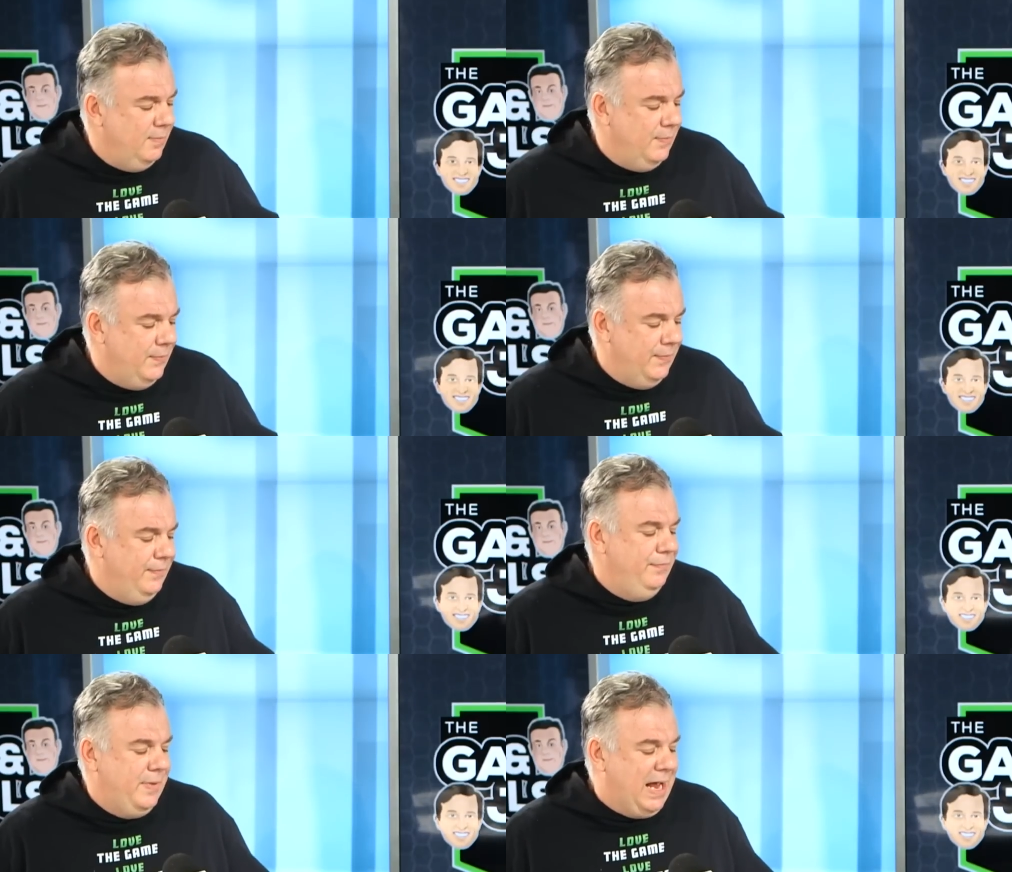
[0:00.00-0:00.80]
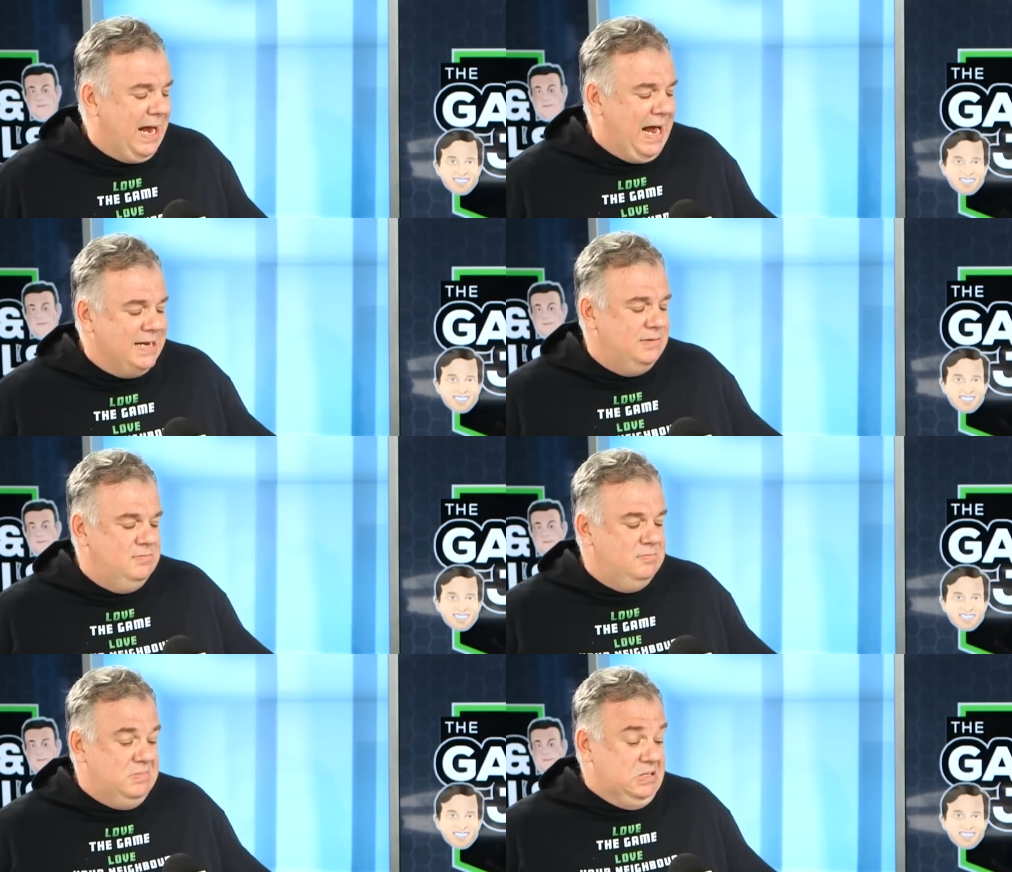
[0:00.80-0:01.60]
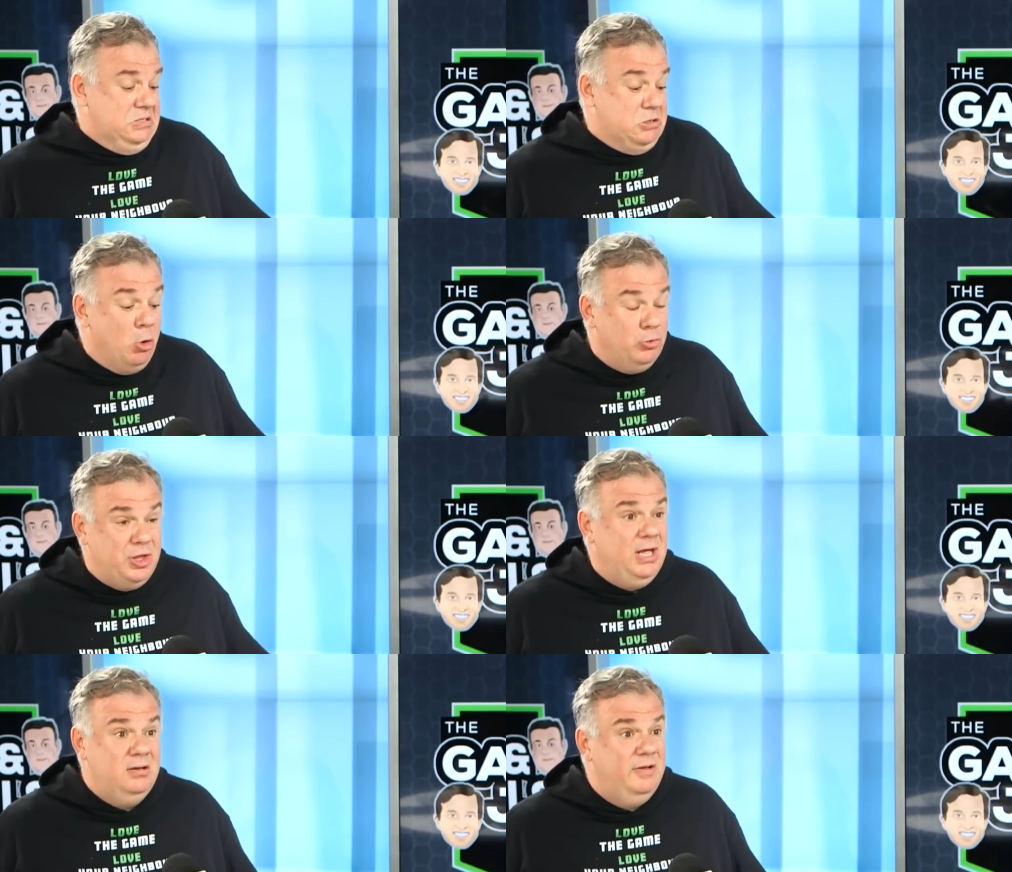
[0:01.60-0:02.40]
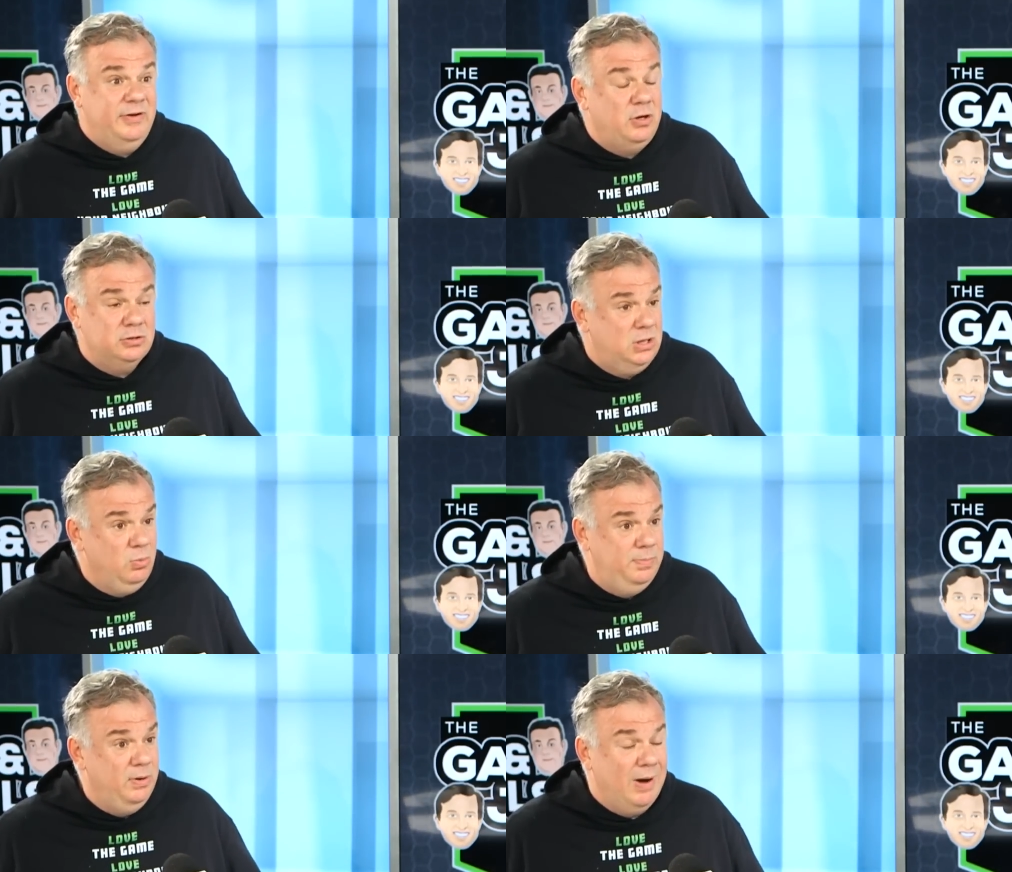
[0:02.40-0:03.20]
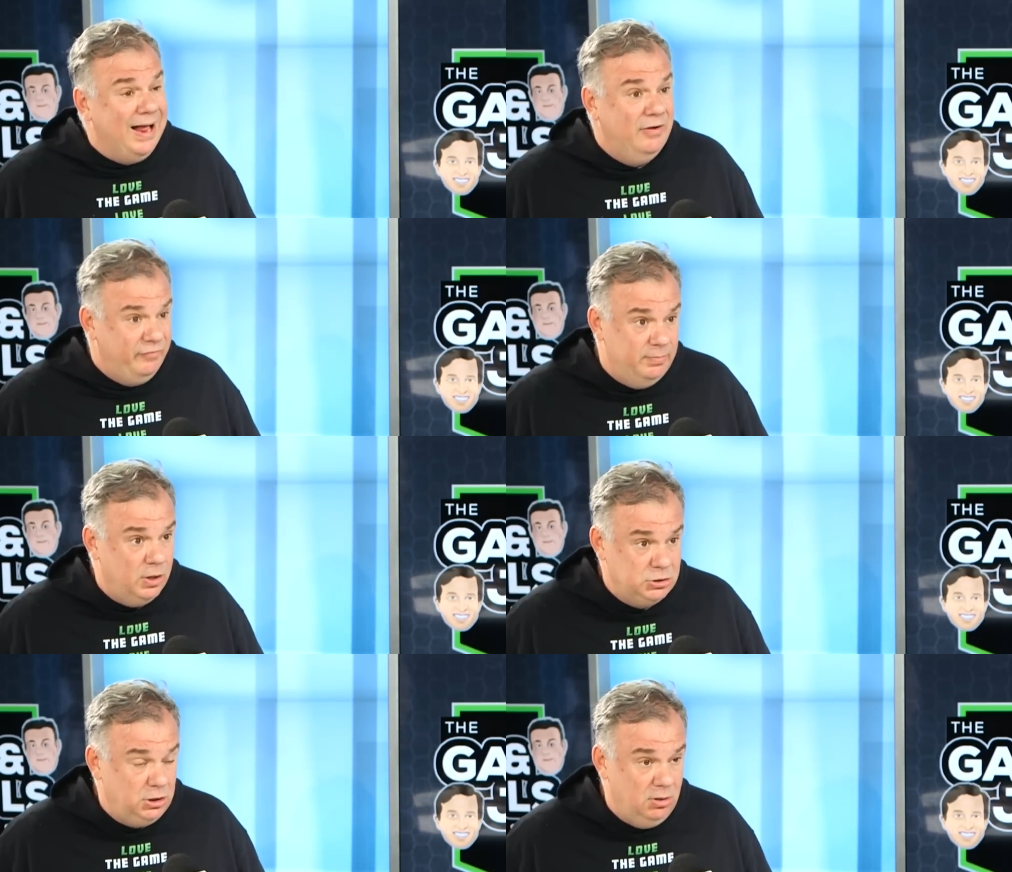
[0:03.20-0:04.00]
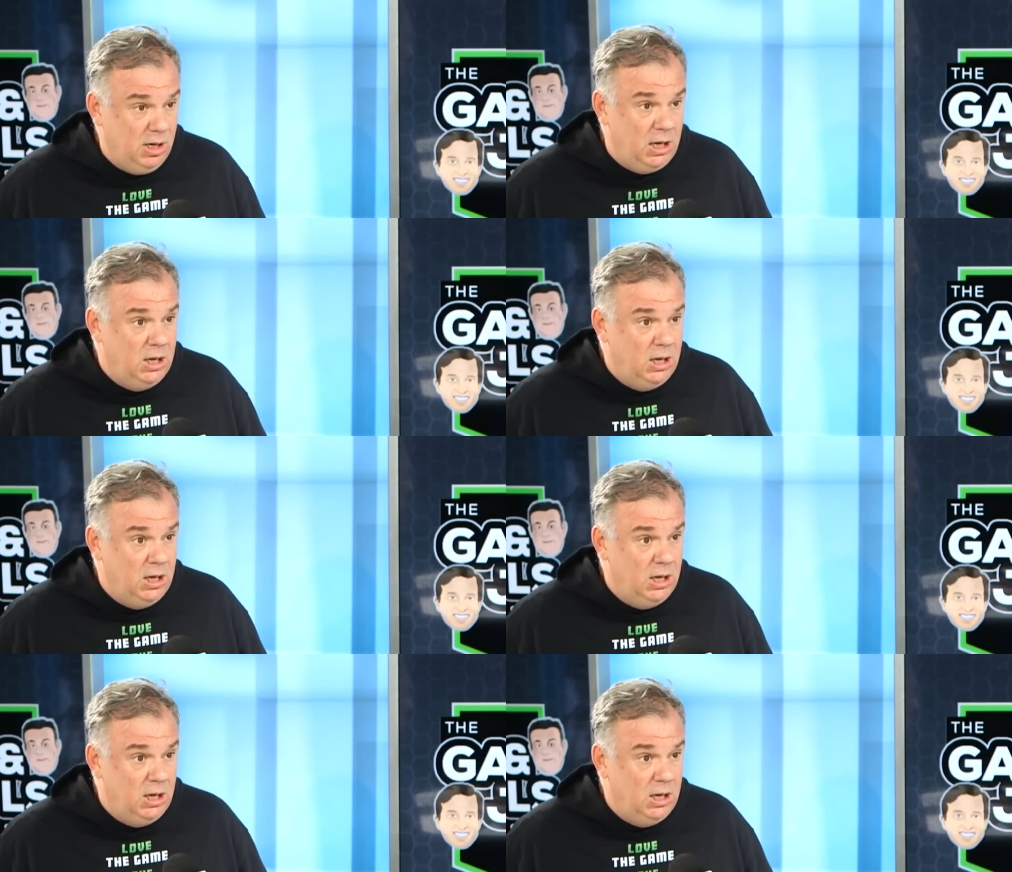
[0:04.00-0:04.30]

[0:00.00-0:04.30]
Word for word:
Speaker 1: Um, I don't think Lewandowski would be right for Barcelona.